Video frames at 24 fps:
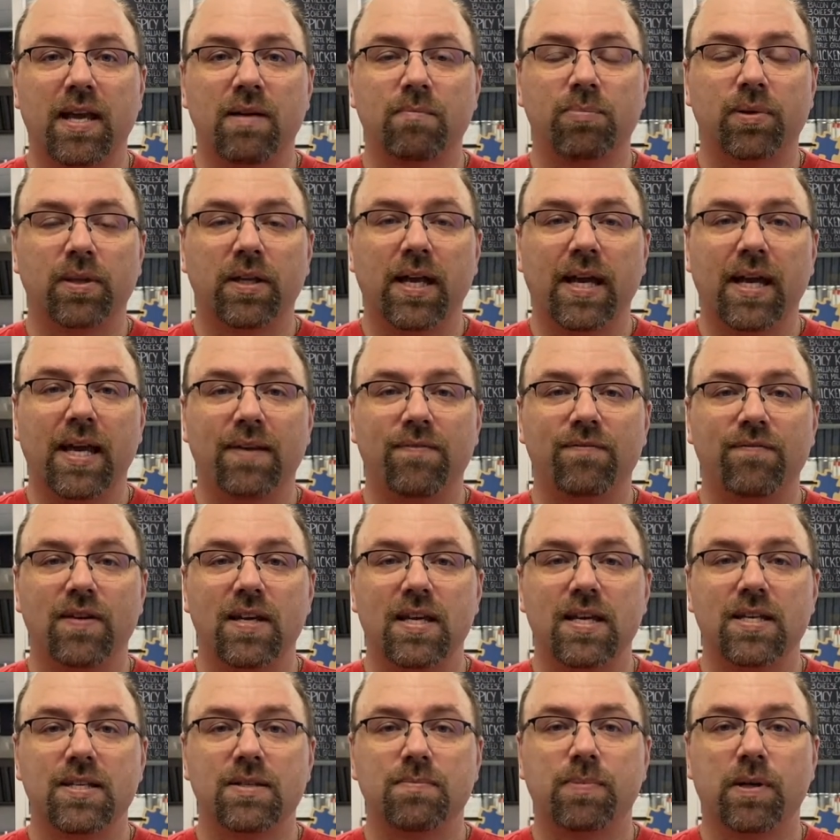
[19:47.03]
and play
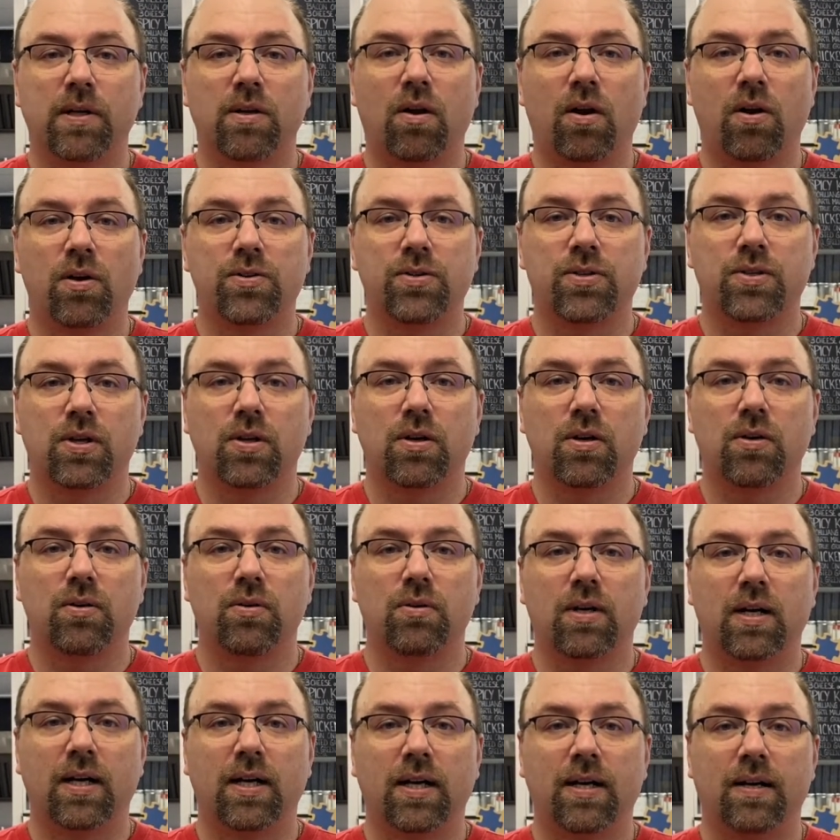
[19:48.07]
fees, but
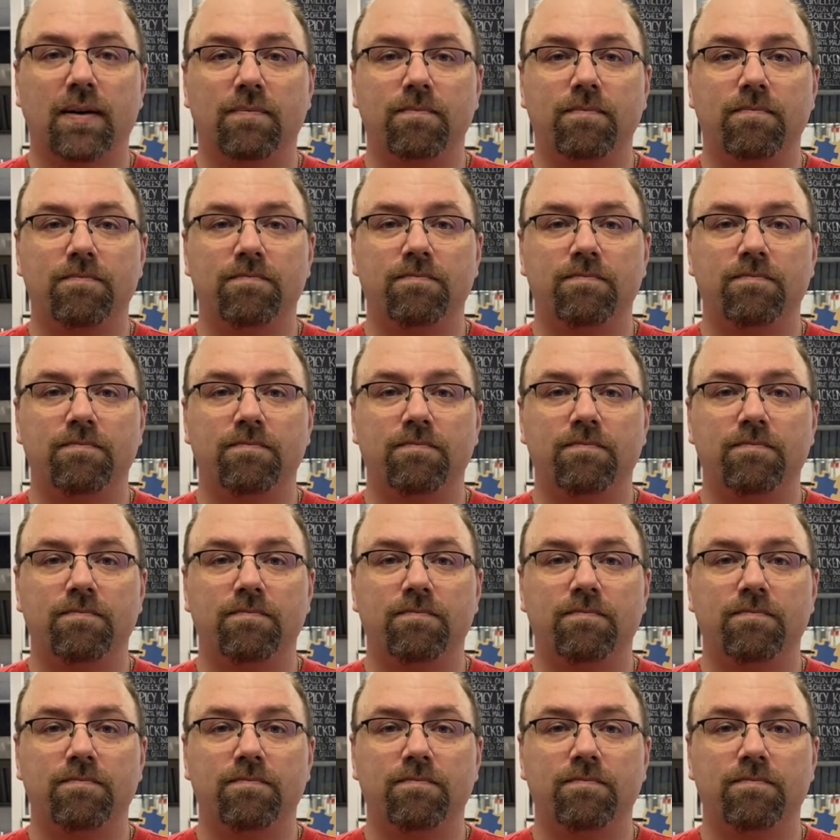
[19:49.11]
also,